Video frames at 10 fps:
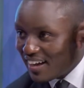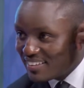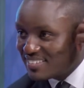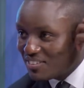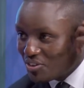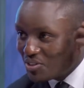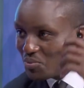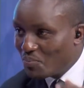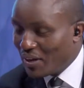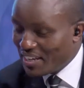answer for you to
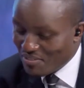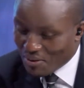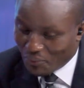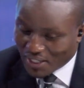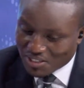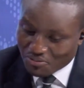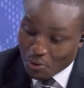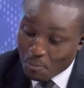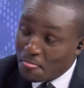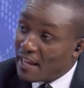paint me a picture
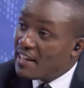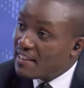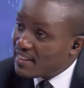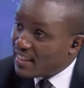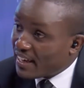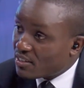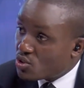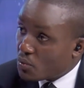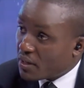for the next 2